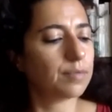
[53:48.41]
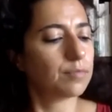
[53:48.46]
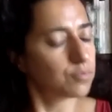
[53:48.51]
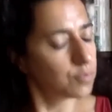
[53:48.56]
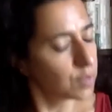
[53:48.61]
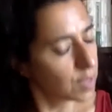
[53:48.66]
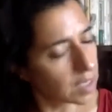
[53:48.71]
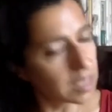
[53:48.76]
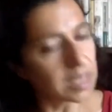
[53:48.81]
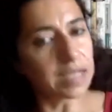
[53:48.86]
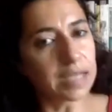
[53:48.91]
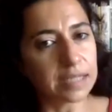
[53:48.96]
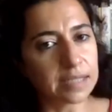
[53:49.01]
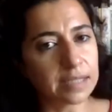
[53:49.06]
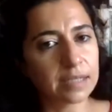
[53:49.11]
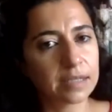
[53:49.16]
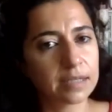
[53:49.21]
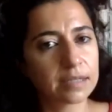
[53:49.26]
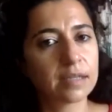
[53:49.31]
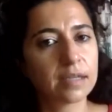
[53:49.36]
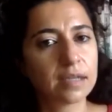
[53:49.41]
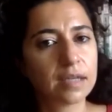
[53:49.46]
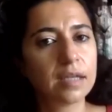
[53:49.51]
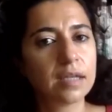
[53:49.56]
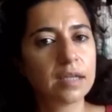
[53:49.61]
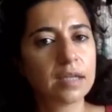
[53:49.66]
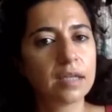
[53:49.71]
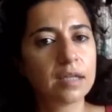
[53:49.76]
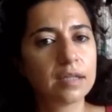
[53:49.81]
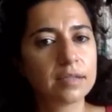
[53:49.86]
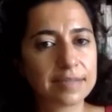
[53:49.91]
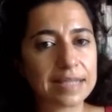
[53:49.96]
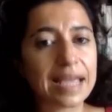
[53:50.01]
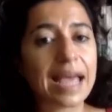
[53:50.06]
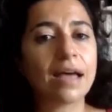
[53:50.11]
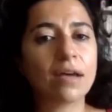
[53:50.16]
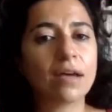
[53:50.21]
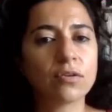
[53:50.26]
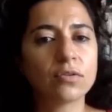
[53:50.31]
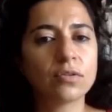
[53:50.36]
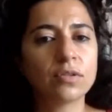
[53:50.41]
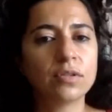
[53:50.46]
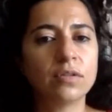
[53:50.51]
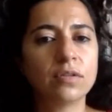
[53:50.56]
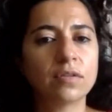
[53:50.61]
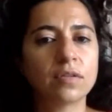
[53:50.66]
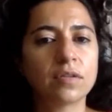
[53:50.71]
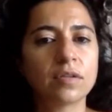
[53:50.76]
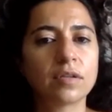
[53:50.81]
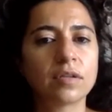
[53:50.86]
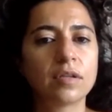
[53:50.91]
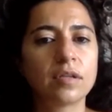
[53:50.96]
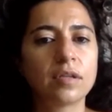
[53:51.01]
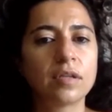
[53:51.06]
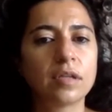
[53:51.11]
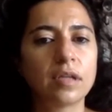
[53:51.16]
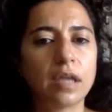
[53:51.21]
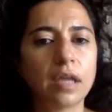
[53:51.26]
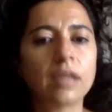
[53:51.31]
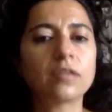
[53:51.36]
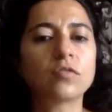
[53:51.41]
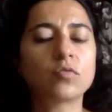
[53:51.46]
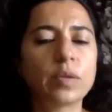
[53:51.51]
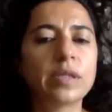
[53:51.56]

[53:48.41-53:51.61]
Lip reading: really down, it will